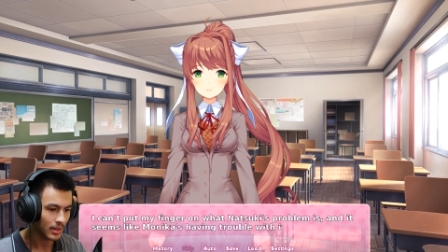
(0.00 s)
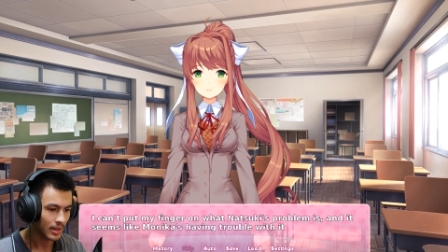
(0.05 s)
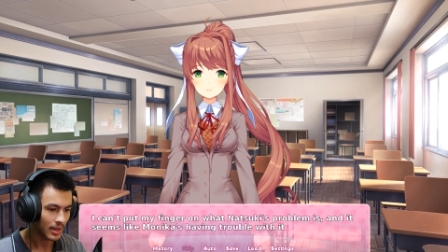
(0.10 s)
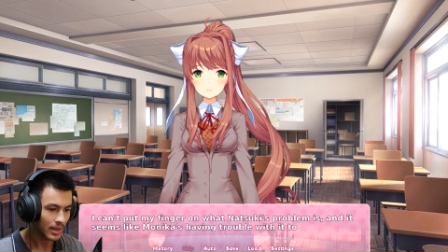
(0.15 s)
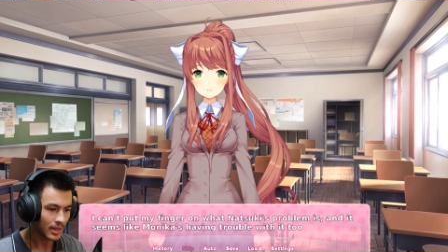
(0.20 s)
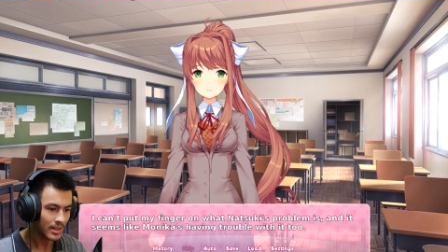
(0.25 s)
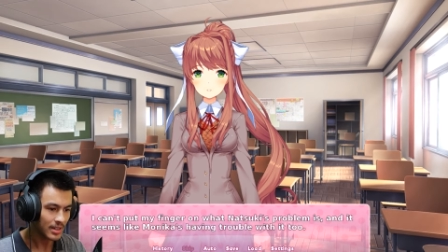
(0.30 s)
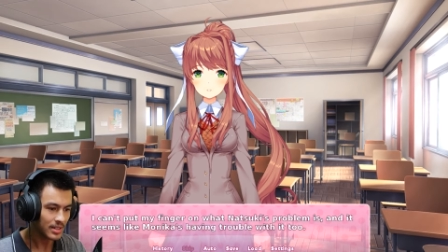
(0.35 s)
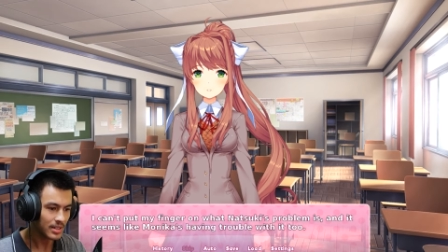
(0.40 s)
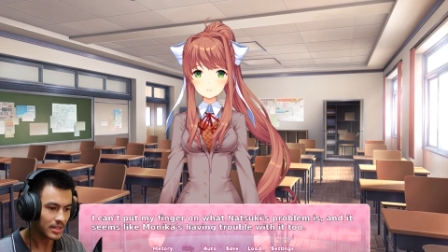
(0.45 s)

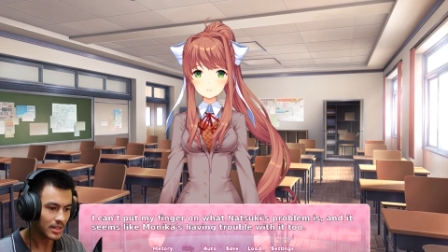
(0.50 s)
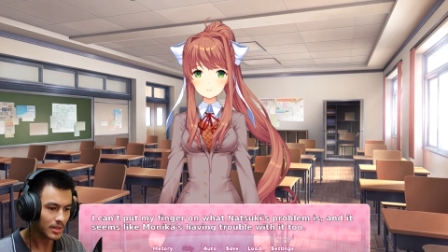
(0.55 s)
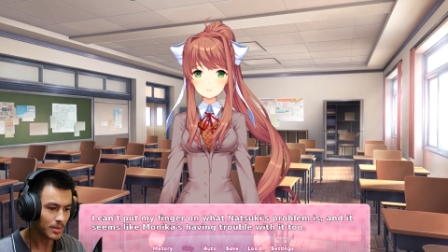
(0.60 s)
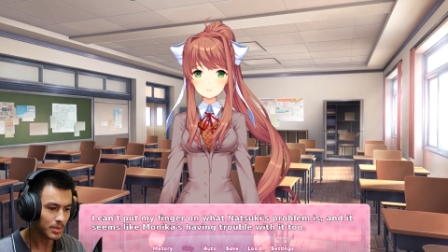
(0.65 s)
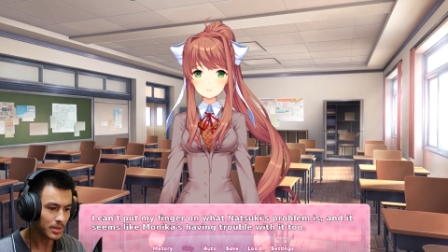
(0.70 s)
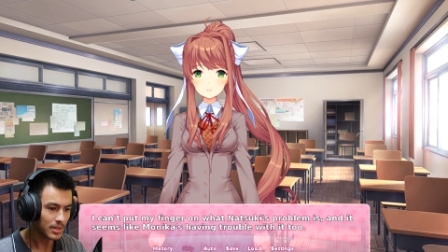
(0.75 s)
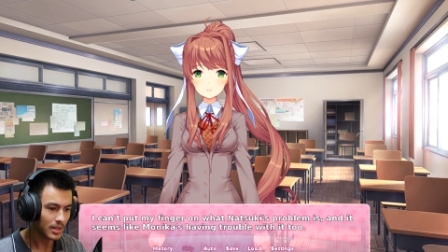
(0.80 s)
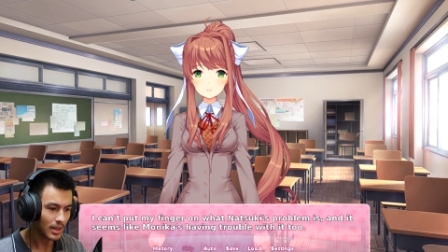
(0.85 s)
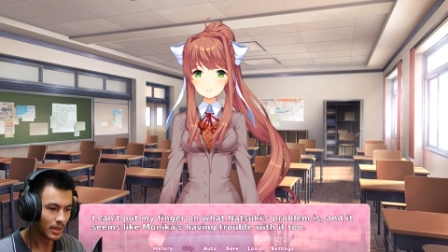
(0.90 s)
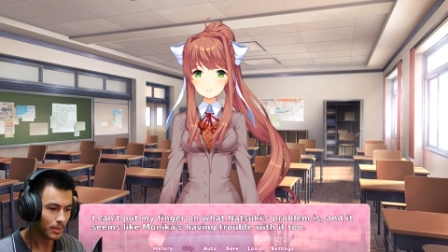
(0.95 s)
and it
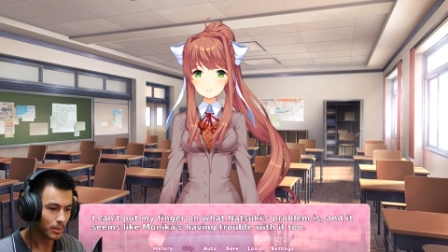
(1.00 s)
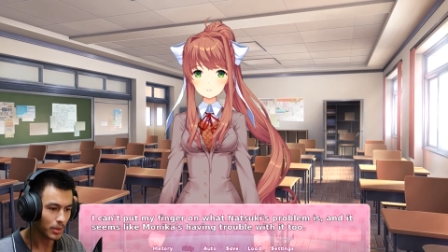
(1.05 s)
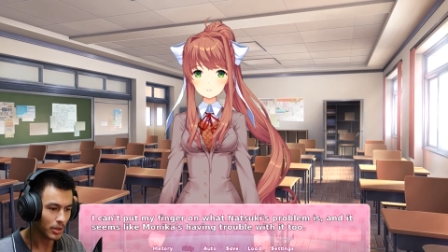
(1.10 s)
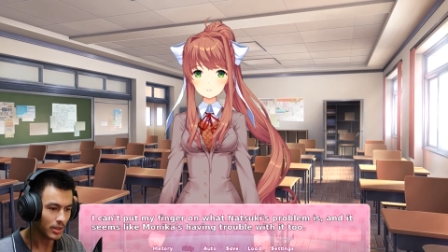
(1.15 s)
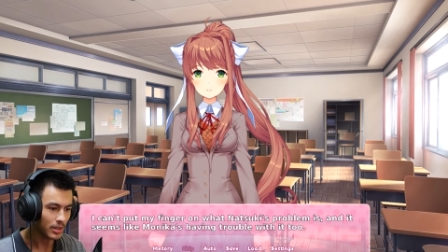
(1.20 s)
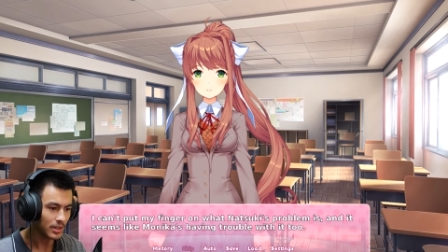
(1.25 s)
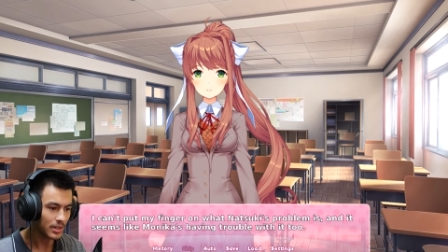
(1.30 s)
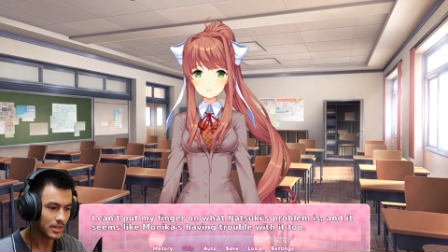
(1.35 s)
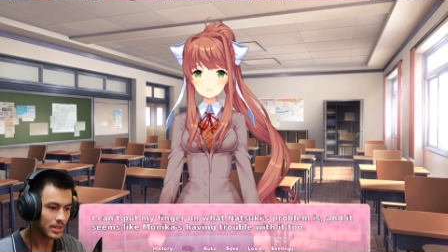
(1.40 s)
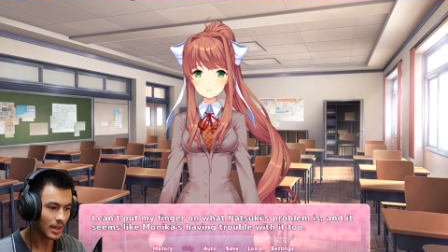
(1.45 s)
seems like
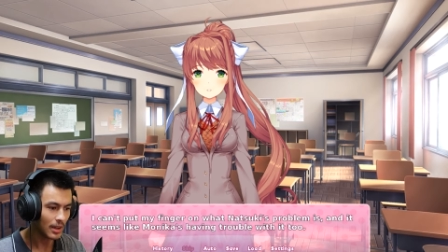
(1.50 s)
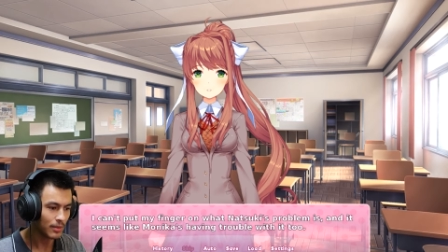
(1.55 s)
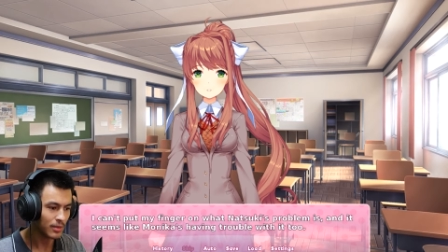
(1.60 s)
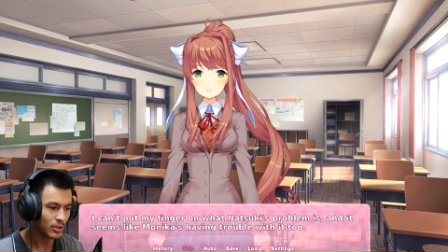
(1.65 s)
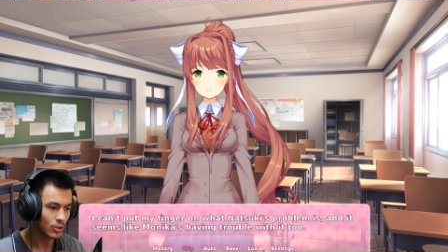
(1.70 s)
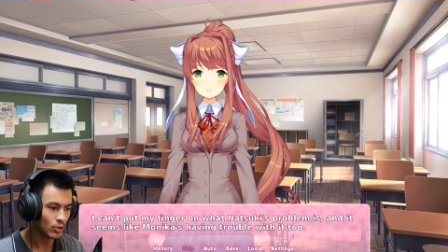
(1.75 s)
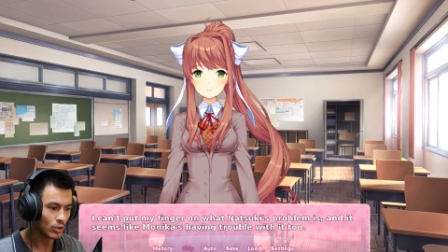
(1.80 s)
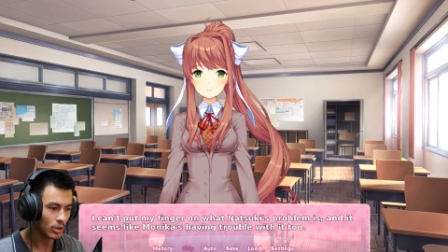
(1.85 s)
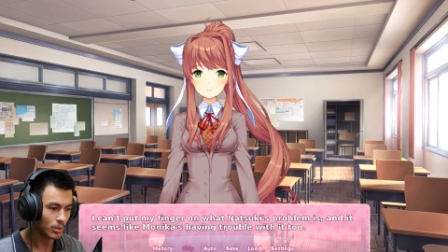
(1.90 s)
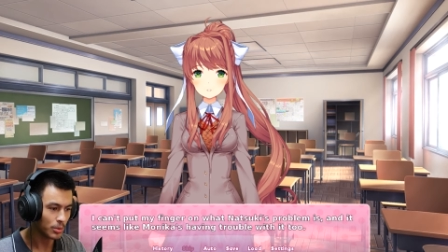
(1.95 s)
Monica's having
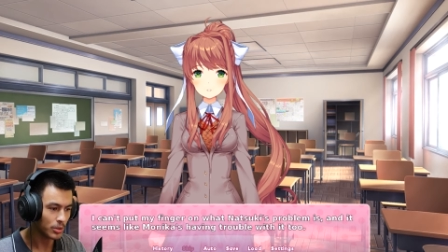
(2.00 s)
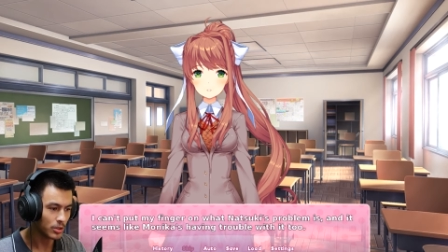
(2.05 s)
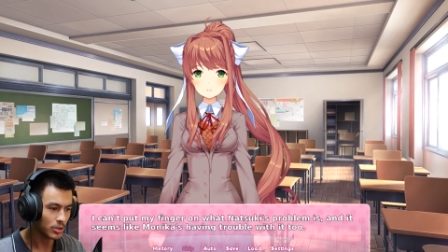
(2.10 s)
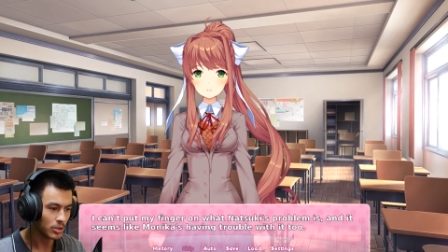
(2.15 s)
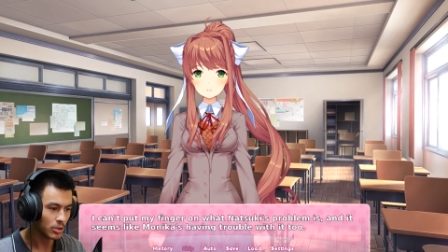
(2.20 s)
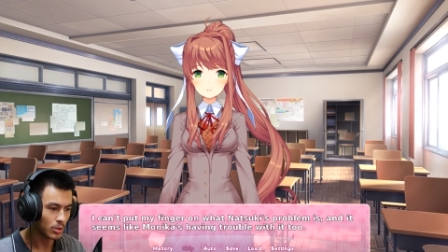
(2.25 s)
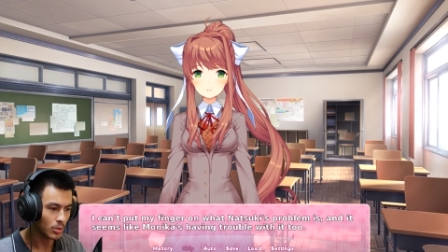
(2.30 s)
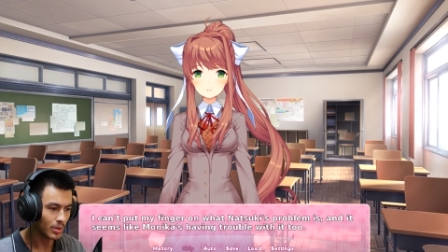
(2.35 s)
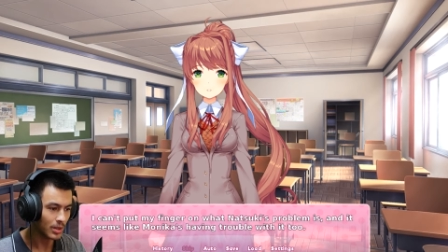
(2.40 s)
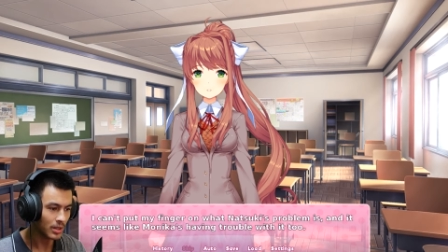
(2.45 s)
trouble
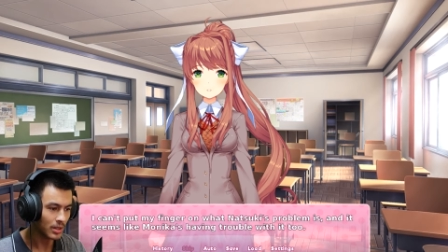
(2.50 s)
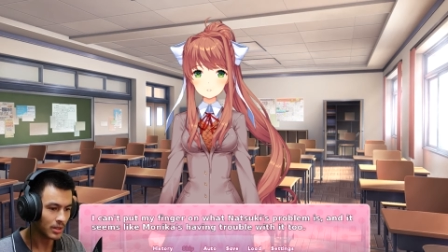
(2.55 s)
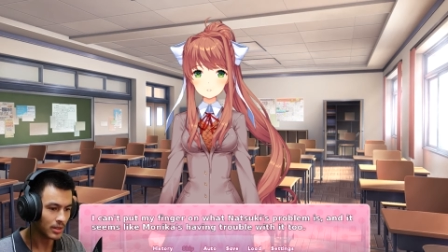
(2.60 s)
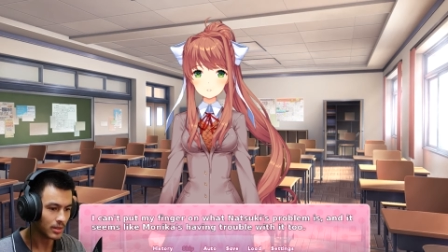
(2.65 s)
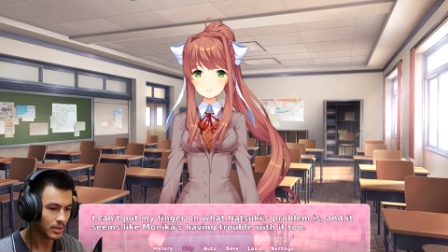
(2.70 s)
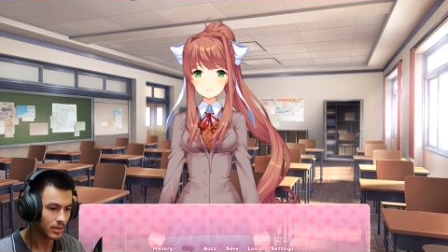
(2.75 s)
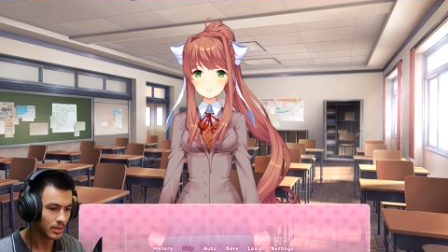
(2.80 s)
too with it.